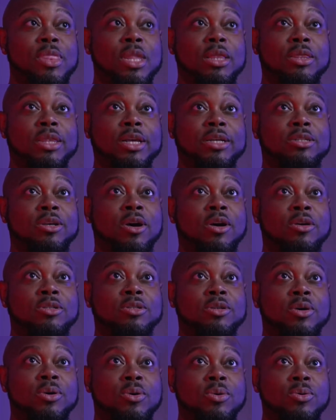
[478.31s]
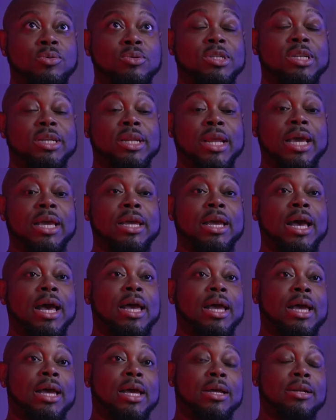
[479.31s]
there's also, today I
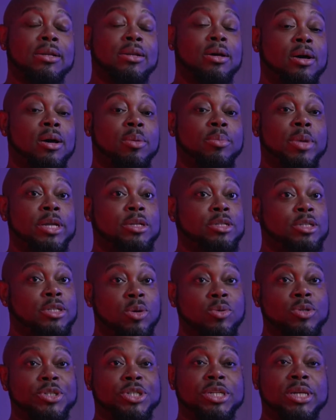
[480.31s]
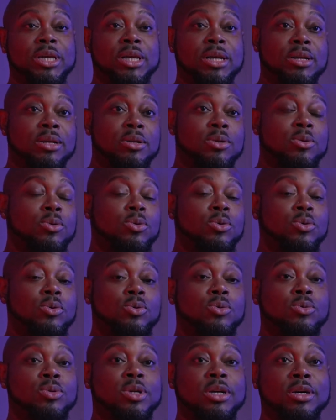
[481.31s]
had an associate who
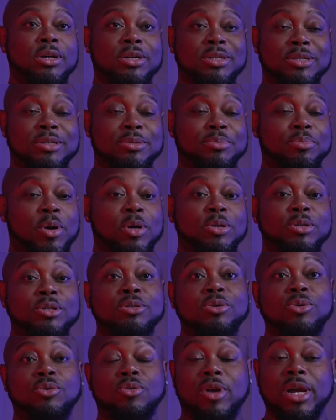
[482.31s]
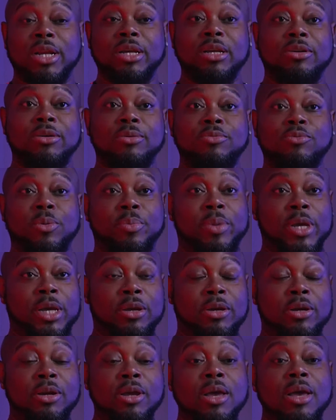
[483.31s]
does personal credit
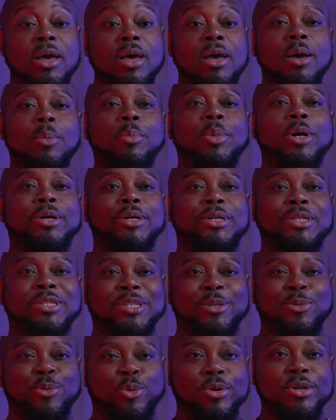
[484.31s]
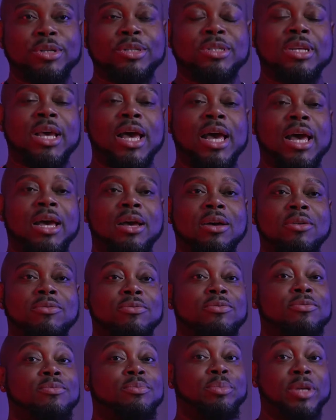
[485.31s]
repair, because in order to have
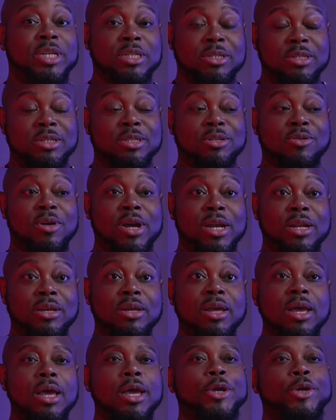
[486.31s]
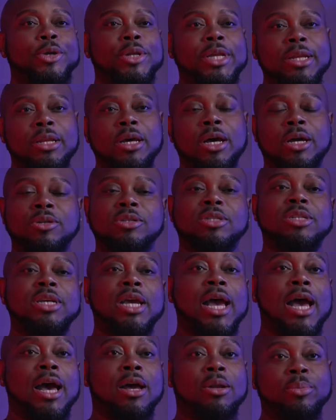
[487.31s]
business credit, you need to
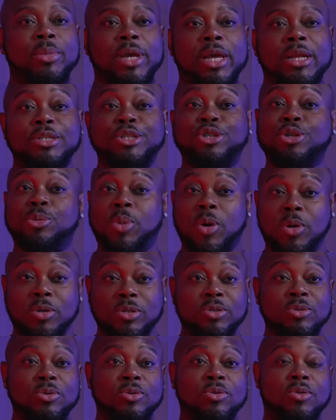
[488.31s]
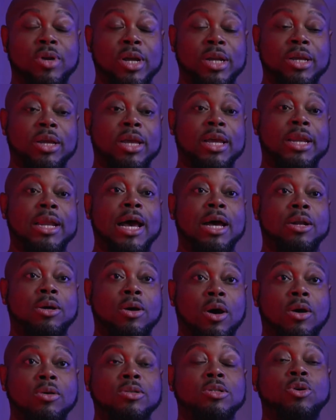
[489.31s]
understand how to manage your personal credit and how to
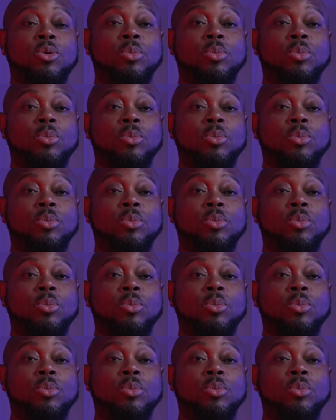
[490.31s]
also